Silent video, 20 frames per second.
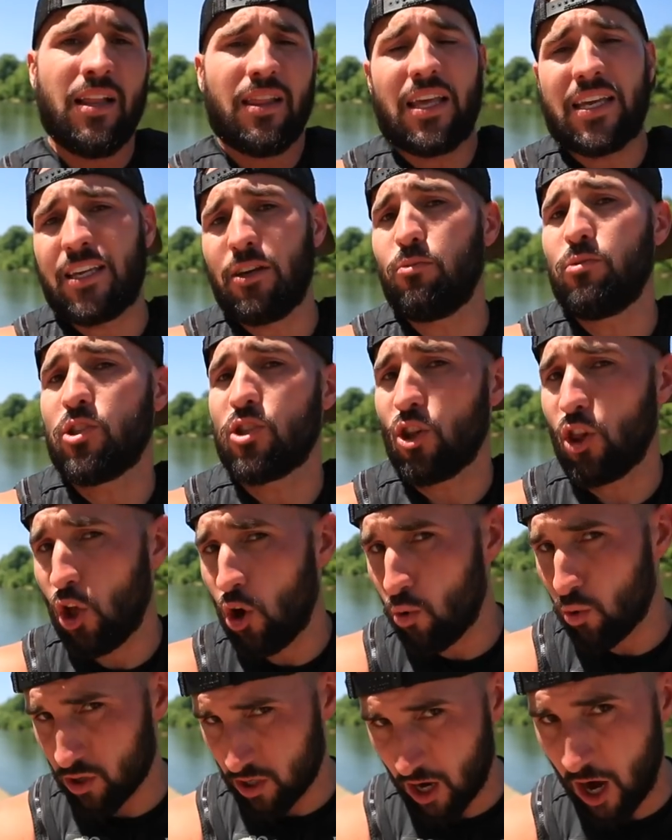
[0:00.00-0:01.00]
like it was
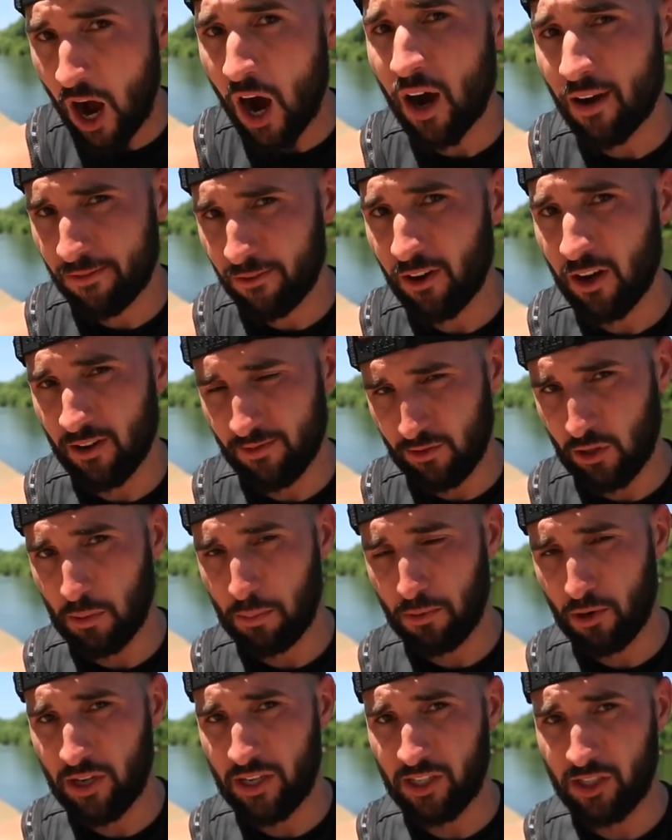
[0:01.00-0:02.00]
lowered off of the
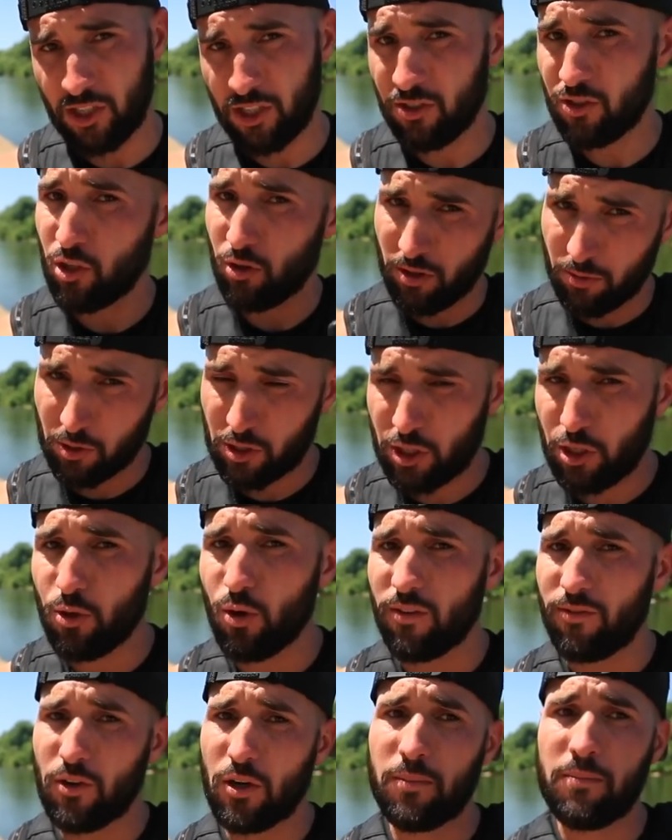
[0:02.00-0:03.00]
bridge. So there were two
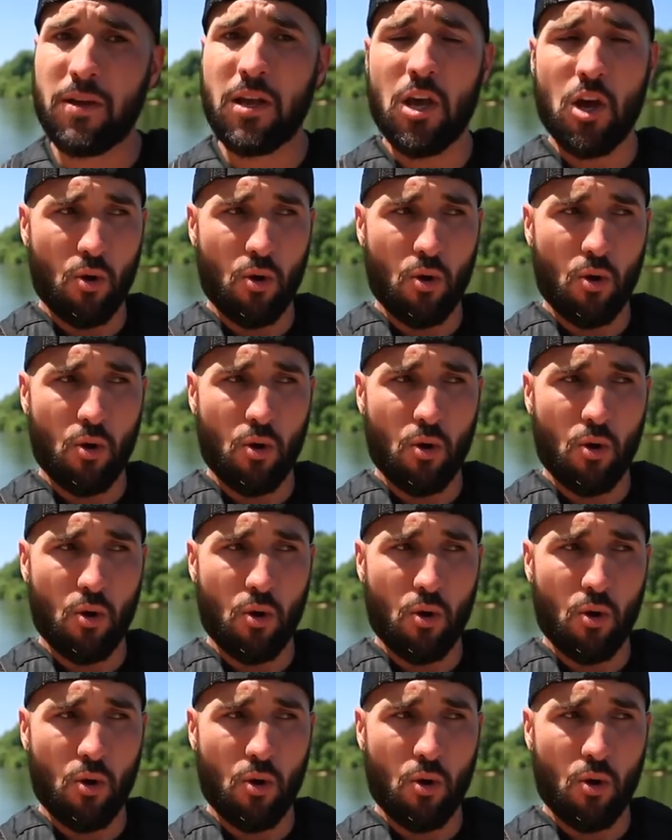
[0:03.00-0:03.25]
of them.